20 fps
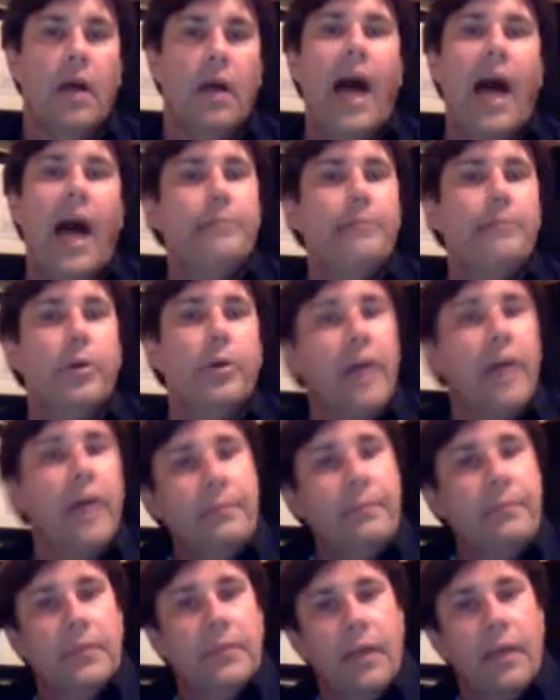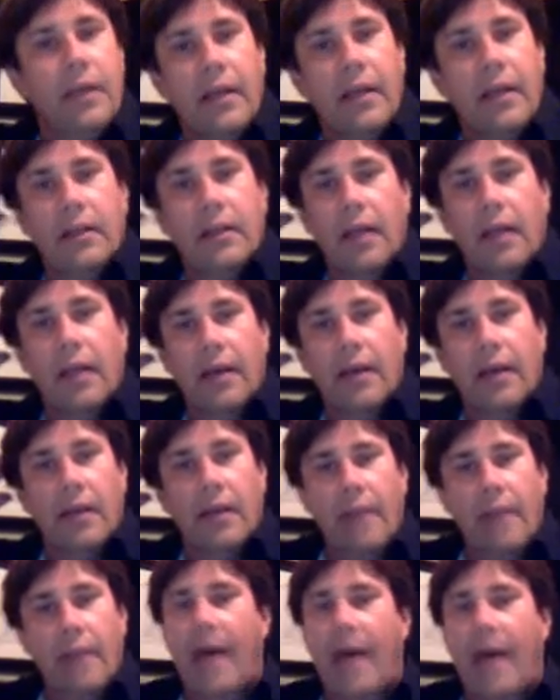I put I,
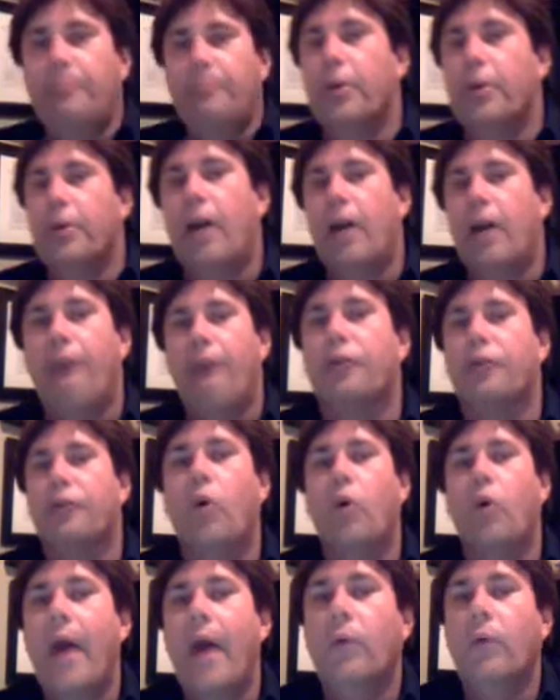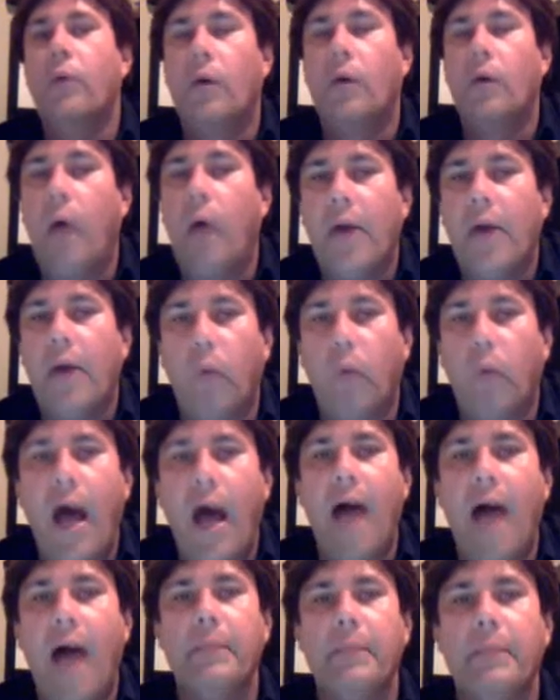I, I put it off for quite a quite a
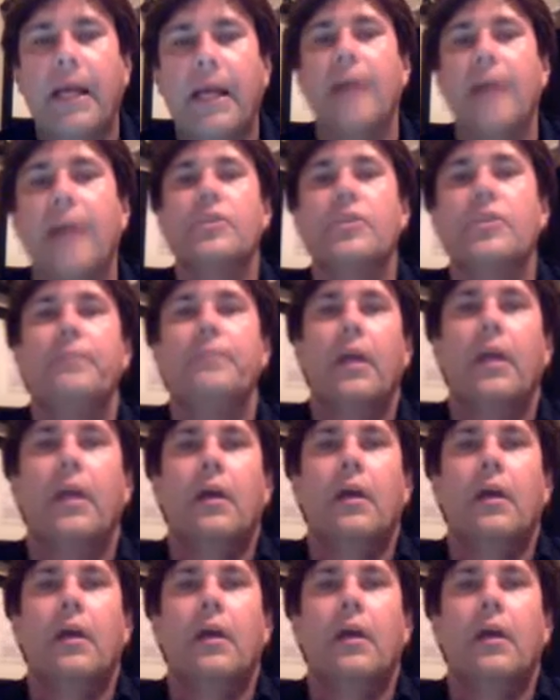while because